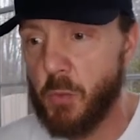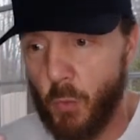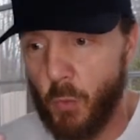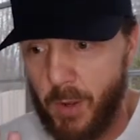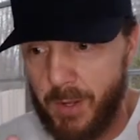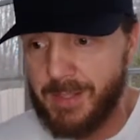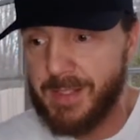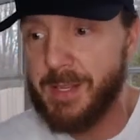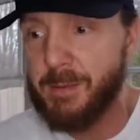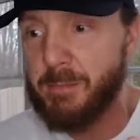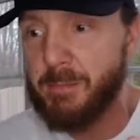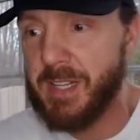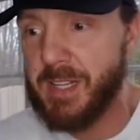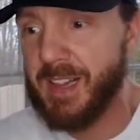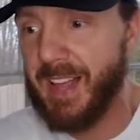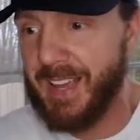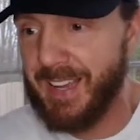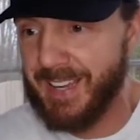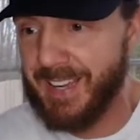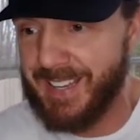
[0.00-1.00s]
want them
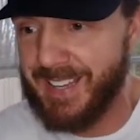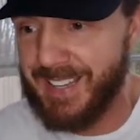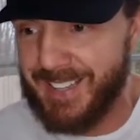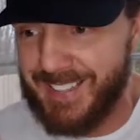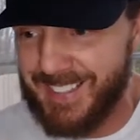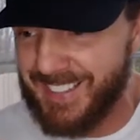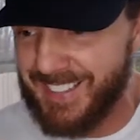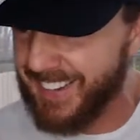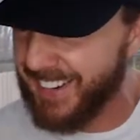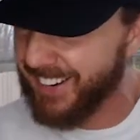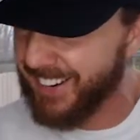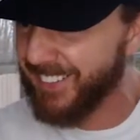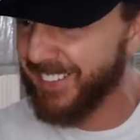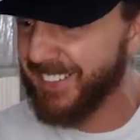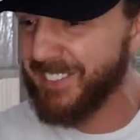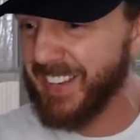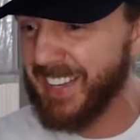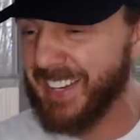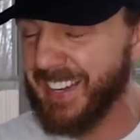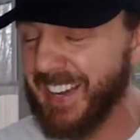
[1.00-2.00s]
to, like, you know what
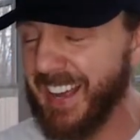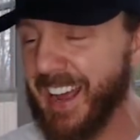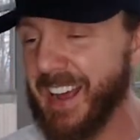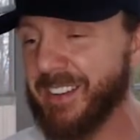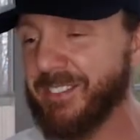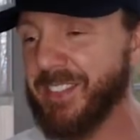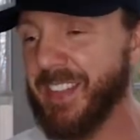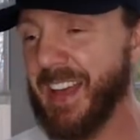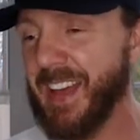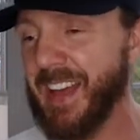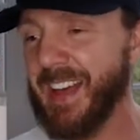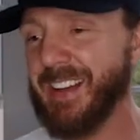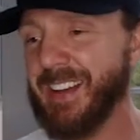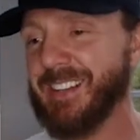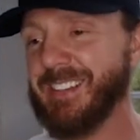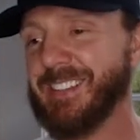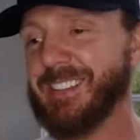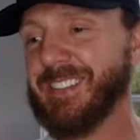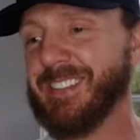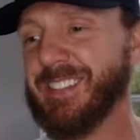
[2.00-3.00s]
I mean? Have that.